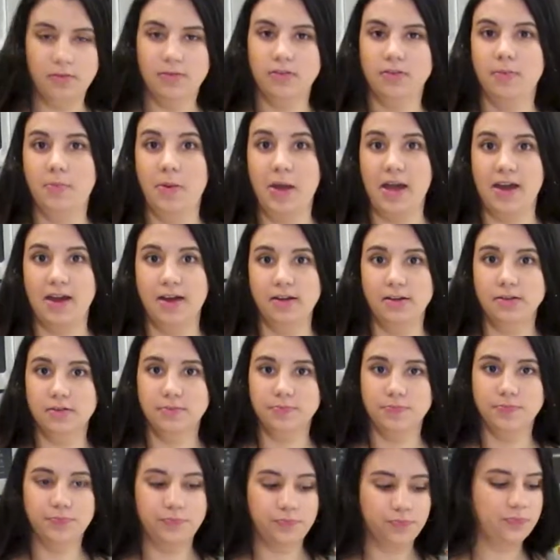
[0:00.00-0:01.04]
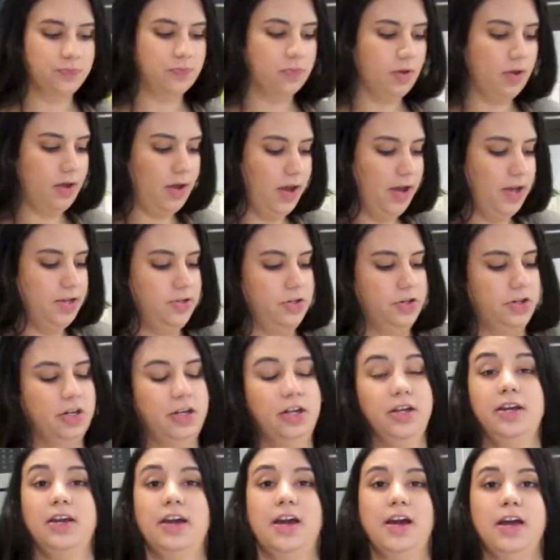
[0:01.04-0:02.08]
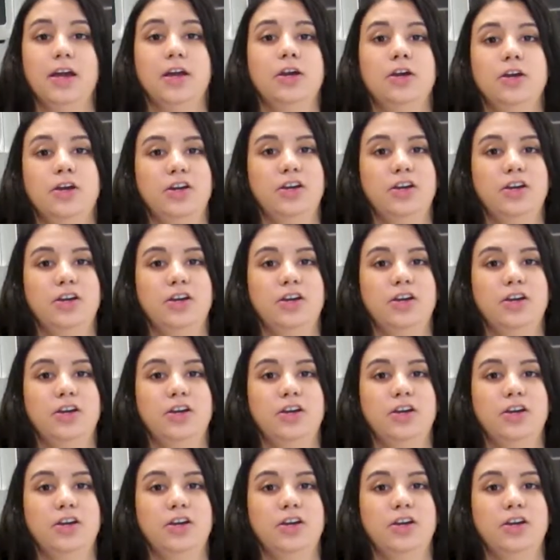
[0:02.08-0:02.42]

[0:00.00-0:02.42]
the pan. And you're gonna get